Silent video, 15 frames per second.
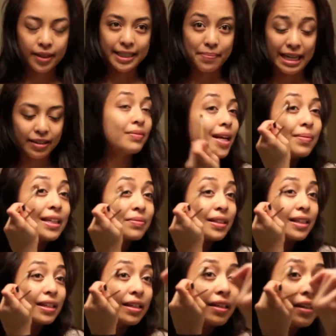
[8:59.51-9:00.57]
color
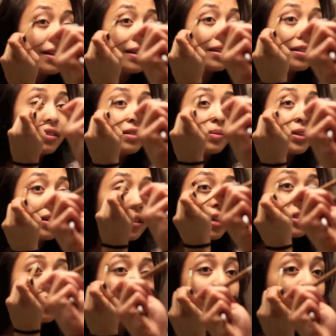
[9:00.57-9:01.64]
to
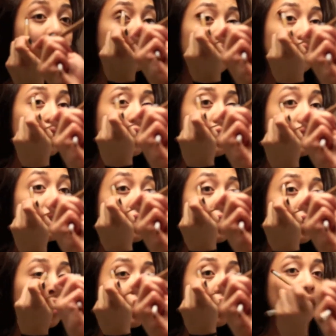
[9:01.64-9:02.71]
make it
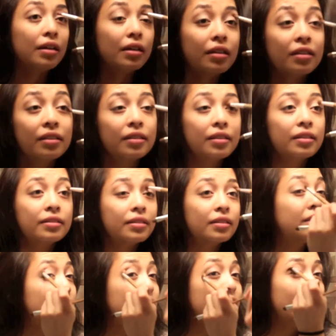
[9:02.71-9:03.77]
just pop out just a
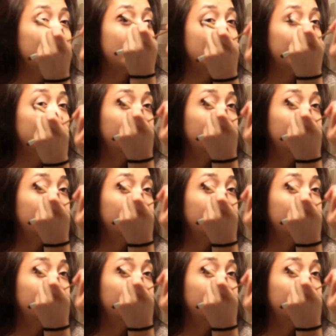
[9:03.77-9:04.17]
little more. It's a